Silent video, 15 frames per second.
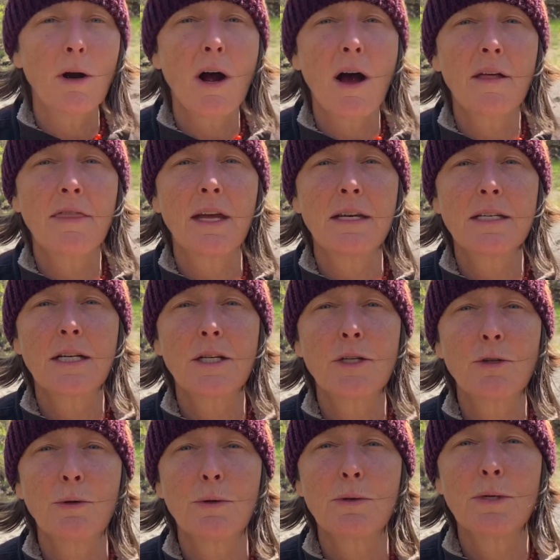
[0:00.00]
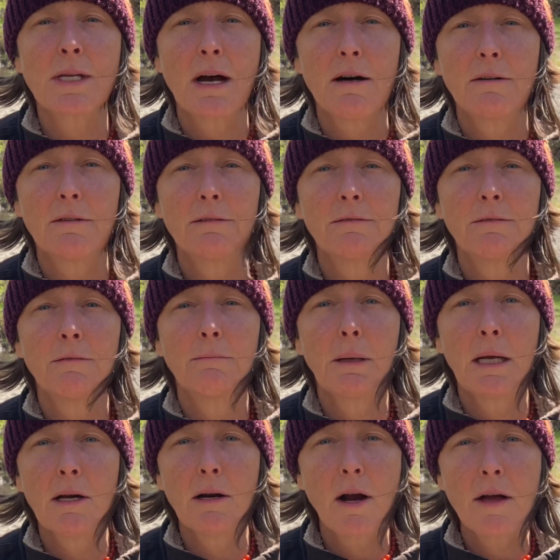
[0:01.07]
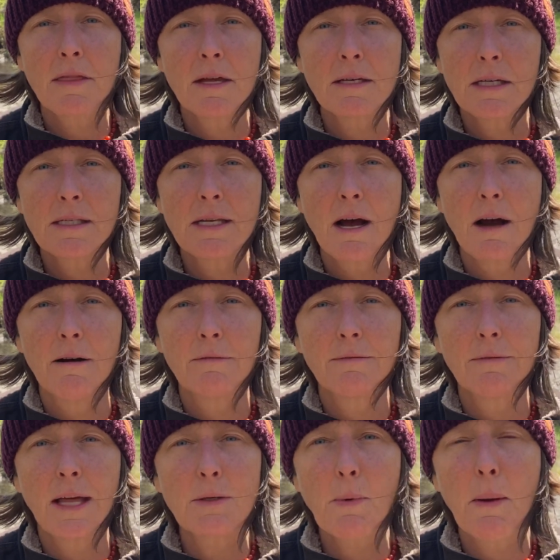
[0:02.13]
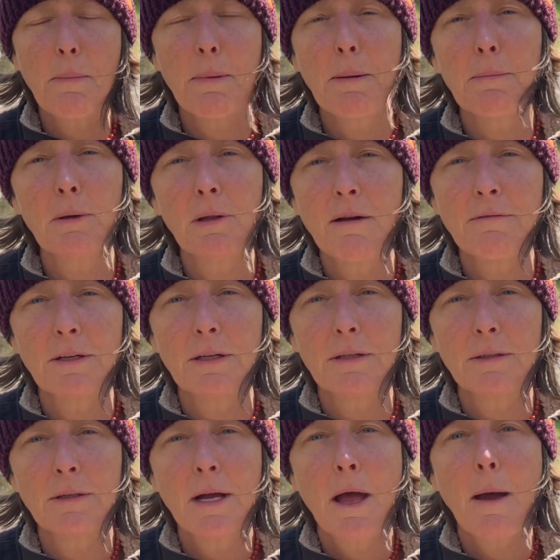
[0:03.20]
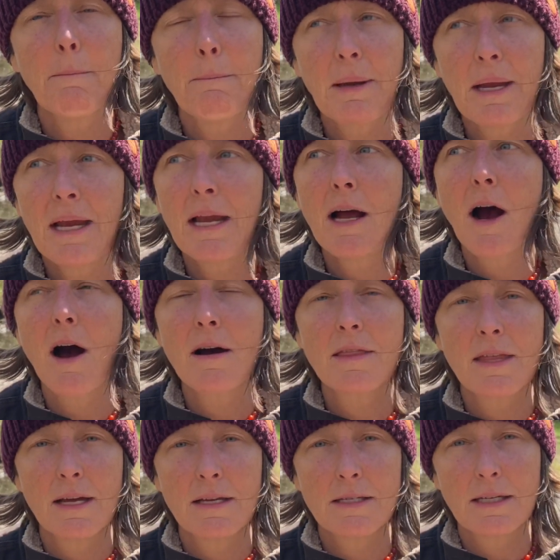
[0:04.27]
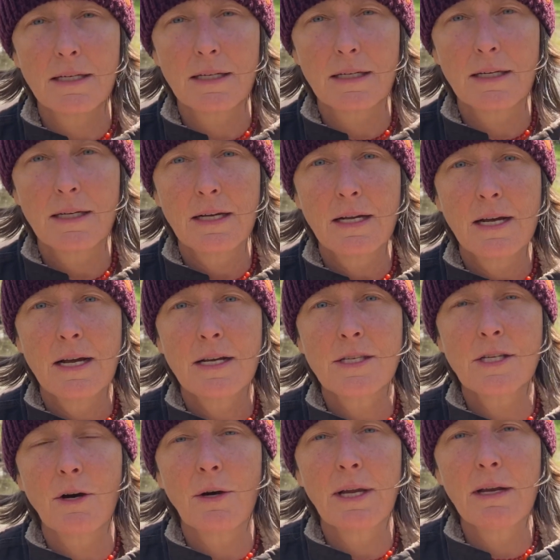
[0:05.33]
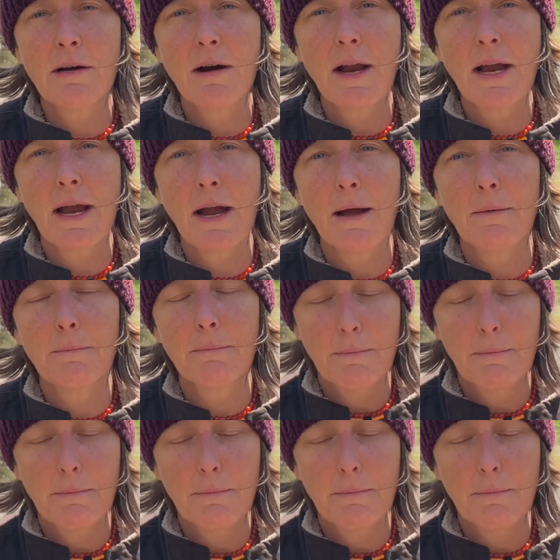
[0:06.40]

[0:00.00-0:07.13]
authentic, true self. Be your authentic self. That's why people love you. Be authentic. So here I am,